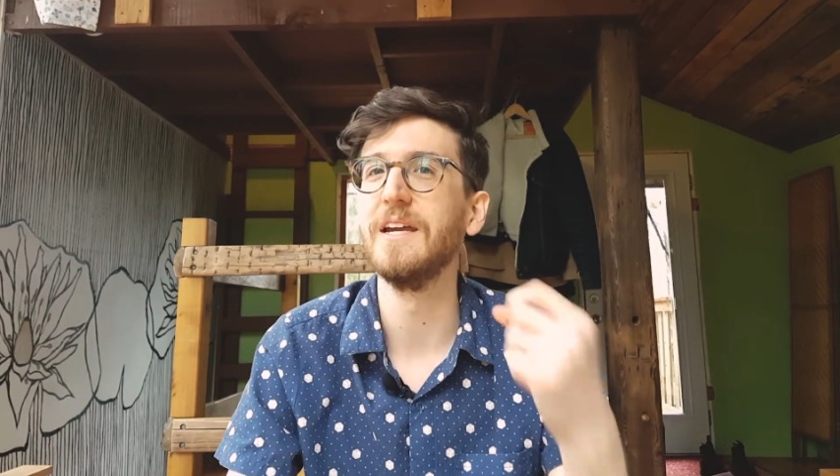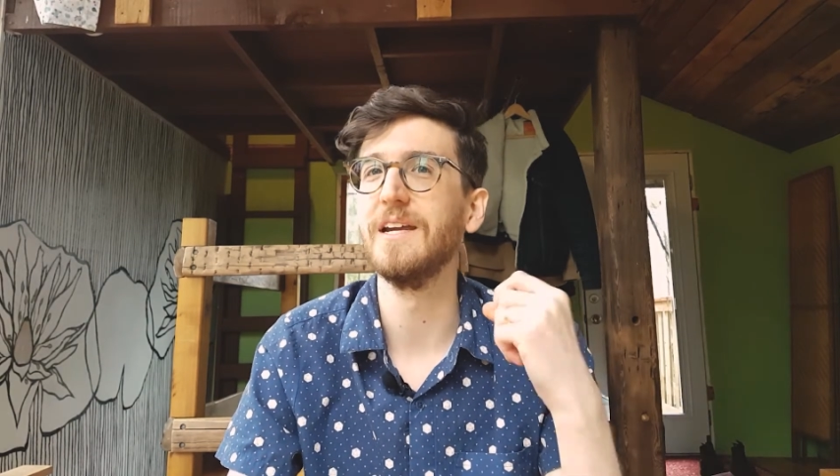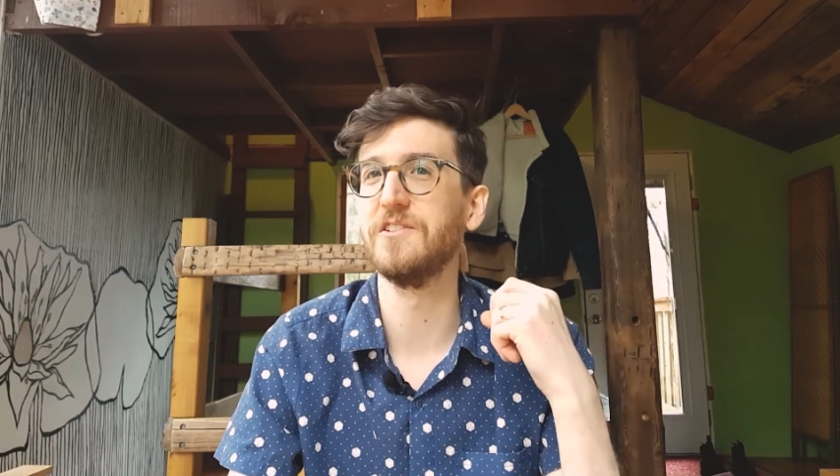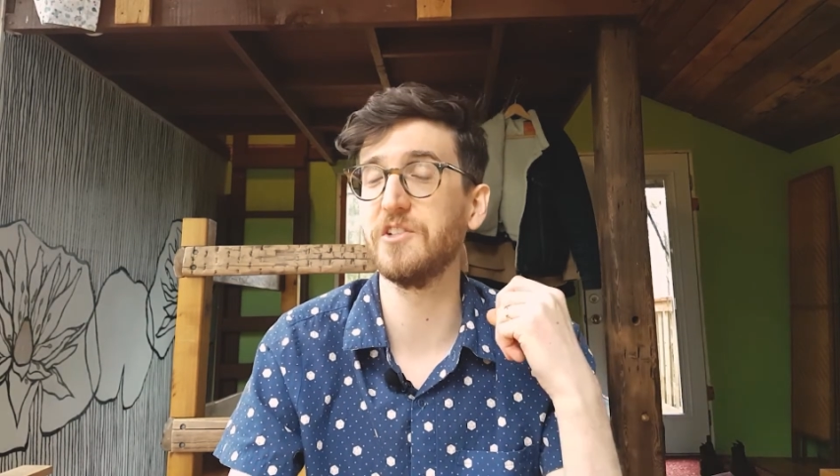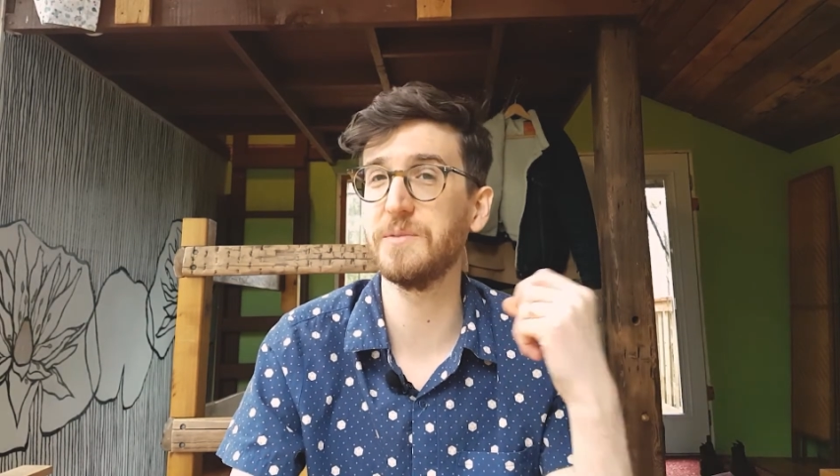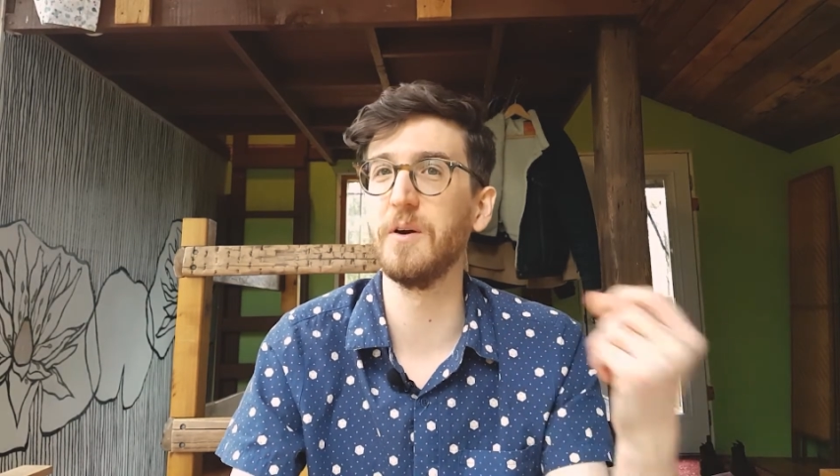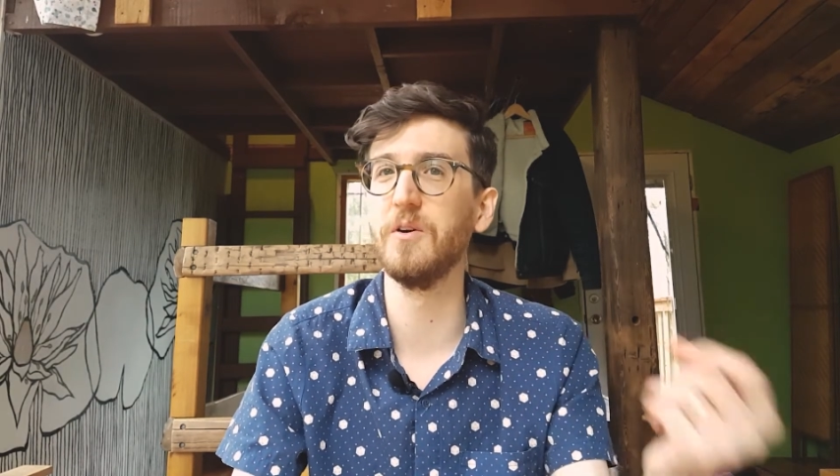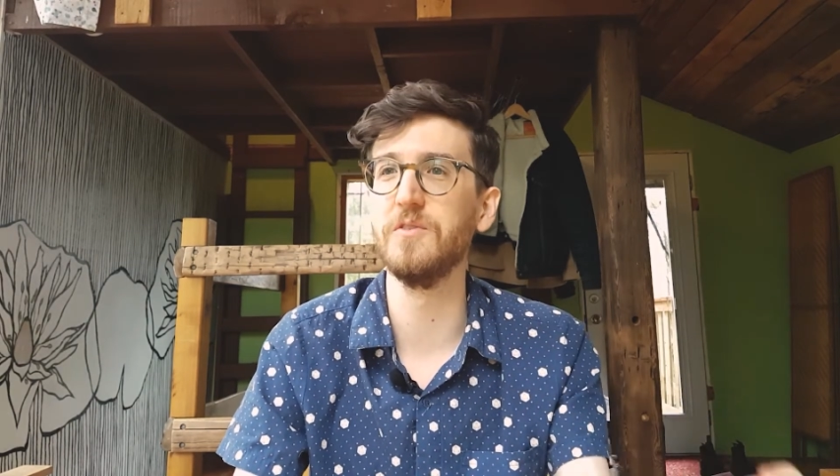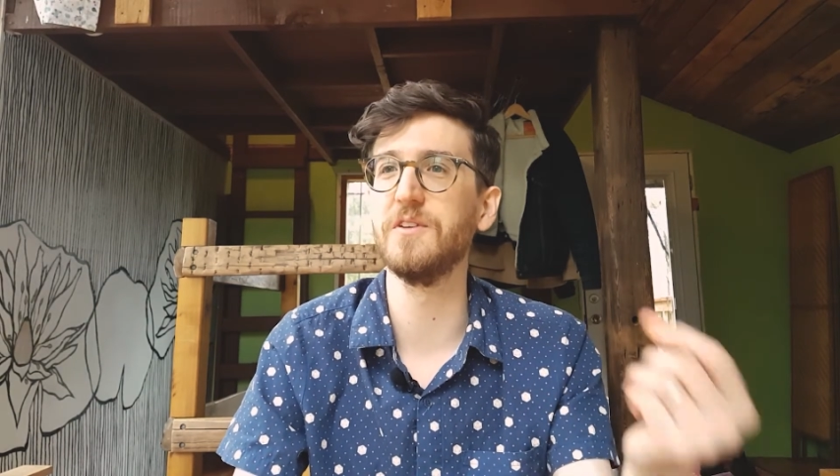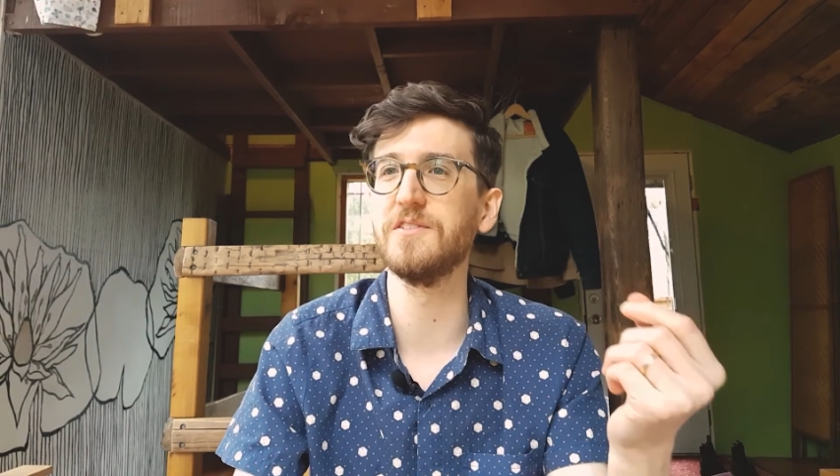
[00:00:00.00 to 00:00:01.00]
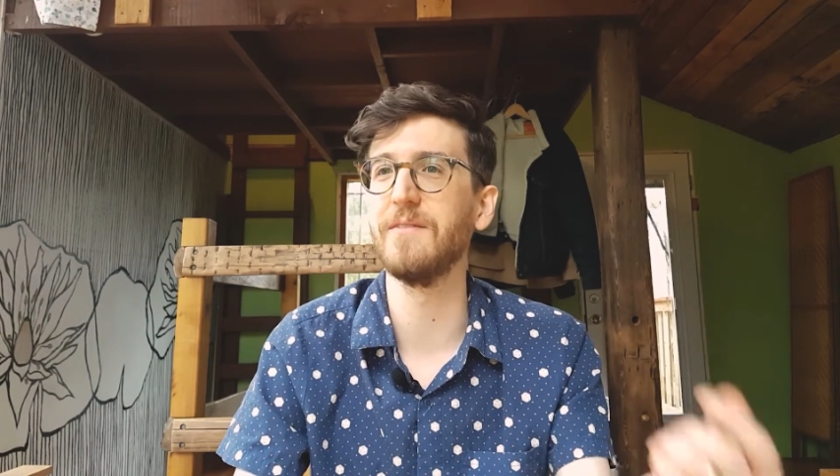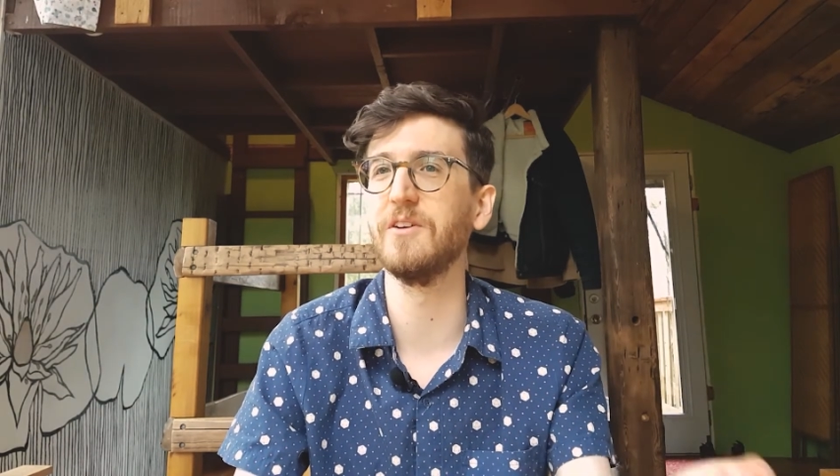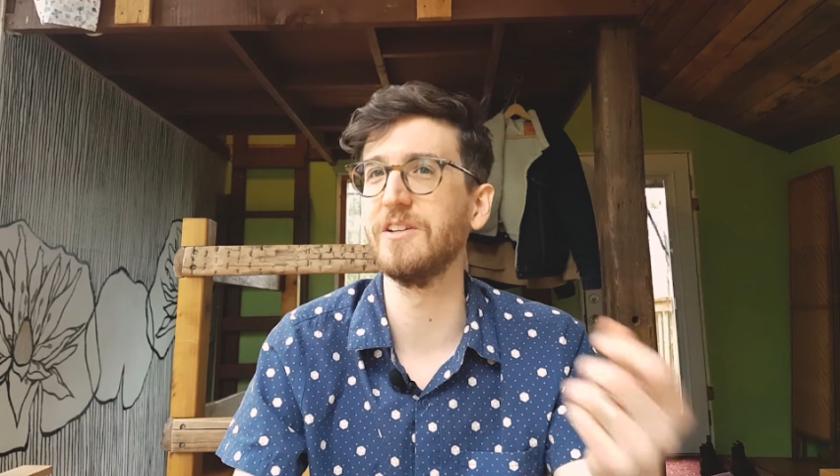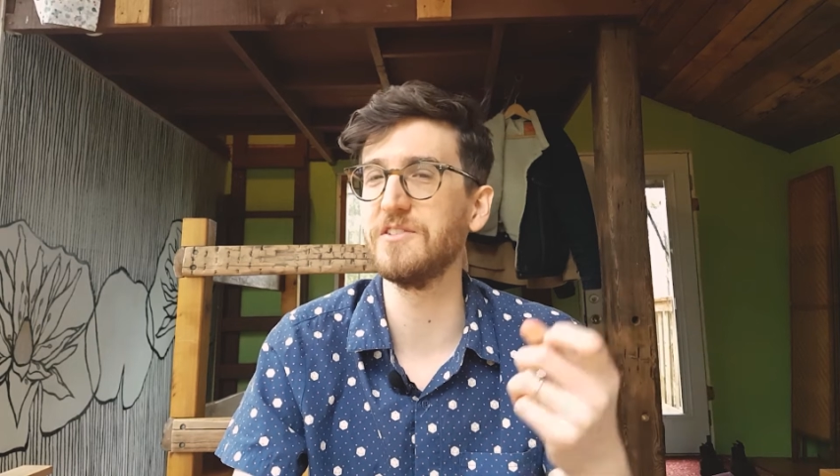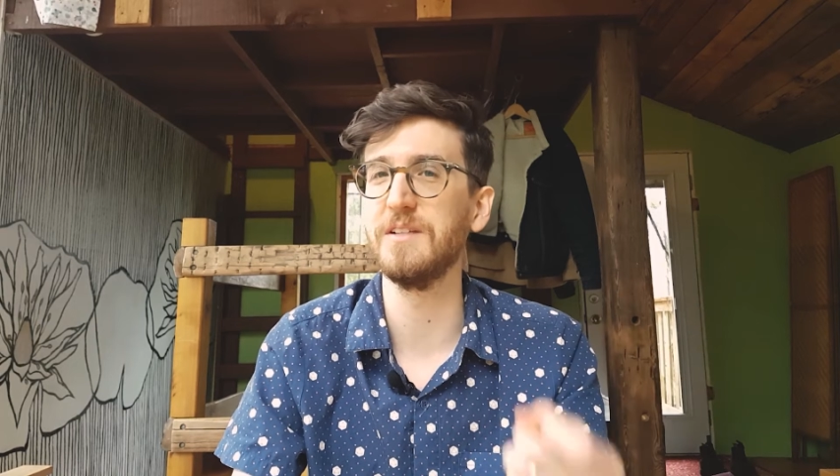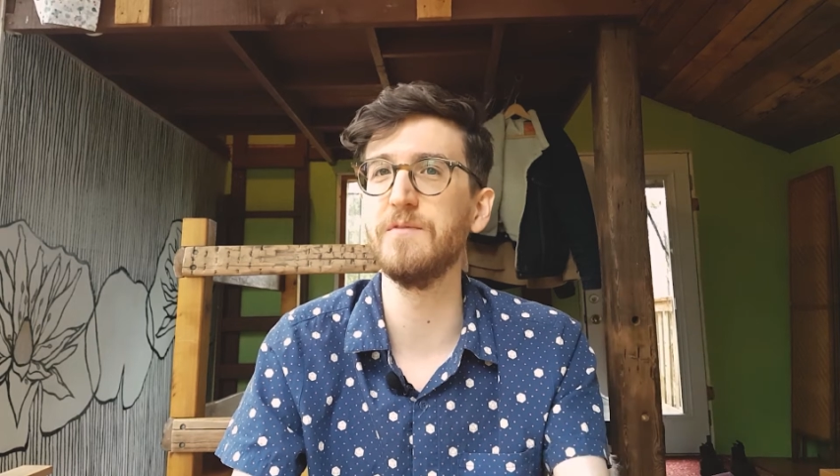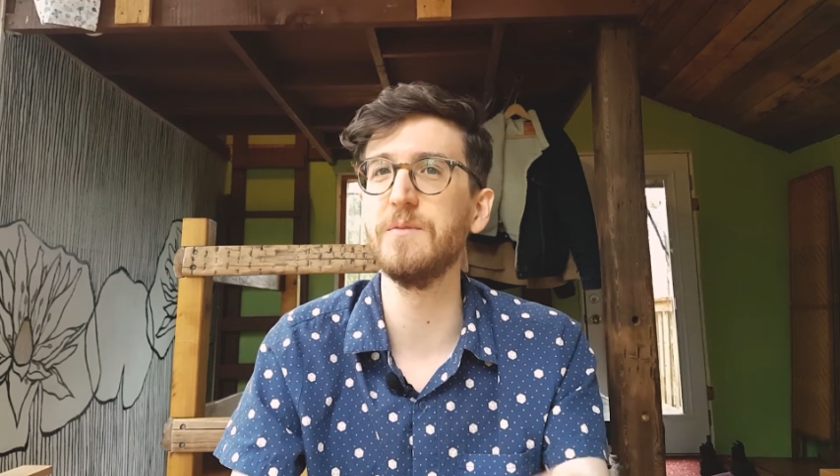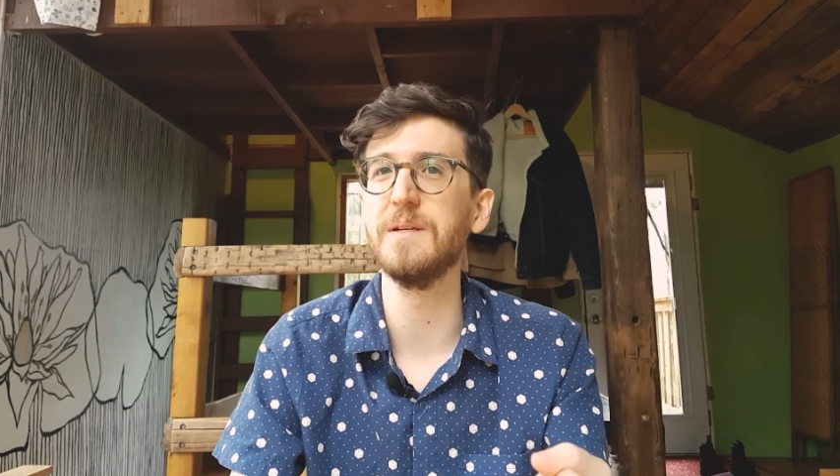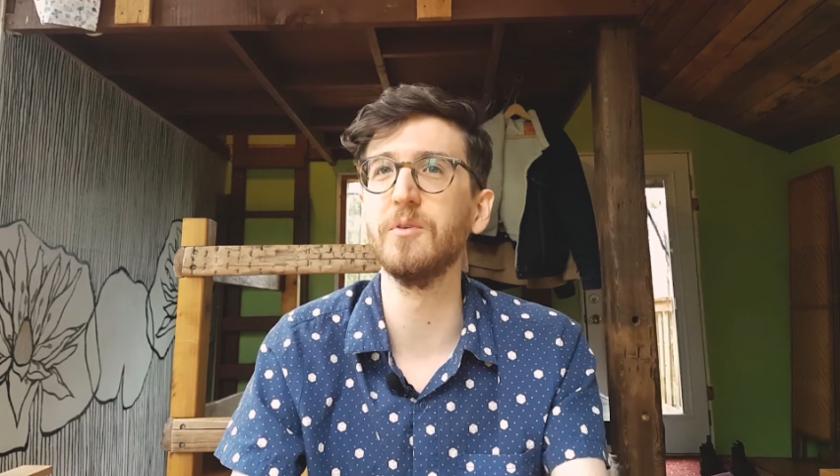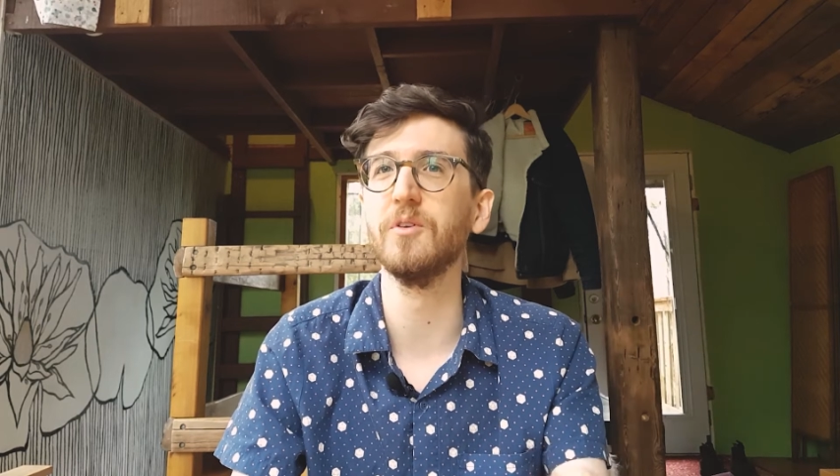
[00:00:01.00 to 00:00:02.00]
is exposed as having
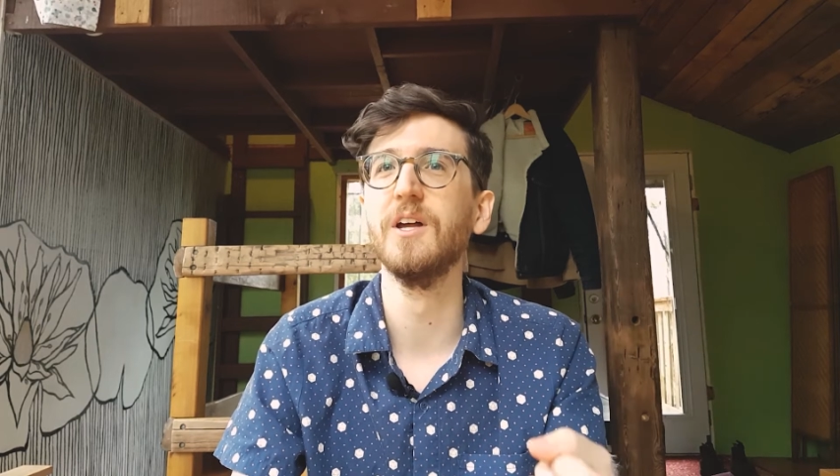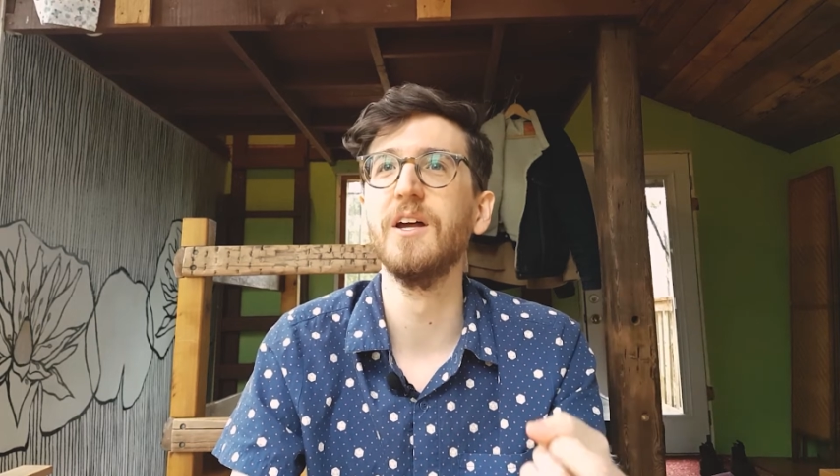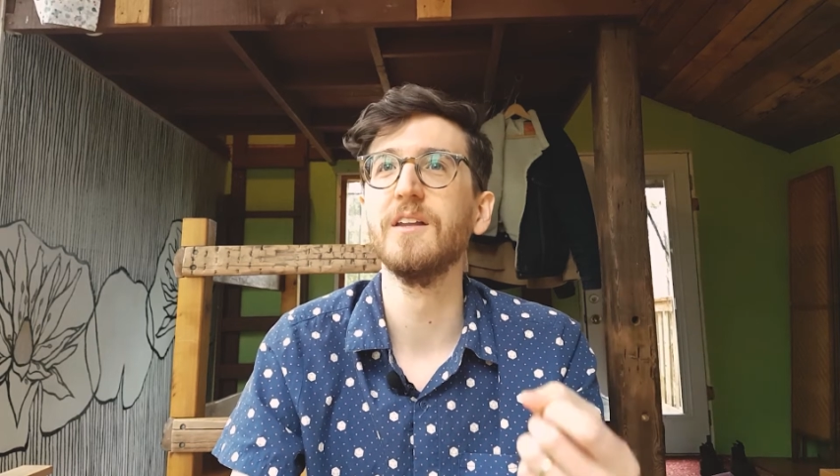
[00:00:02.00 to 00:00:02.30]
deceived people.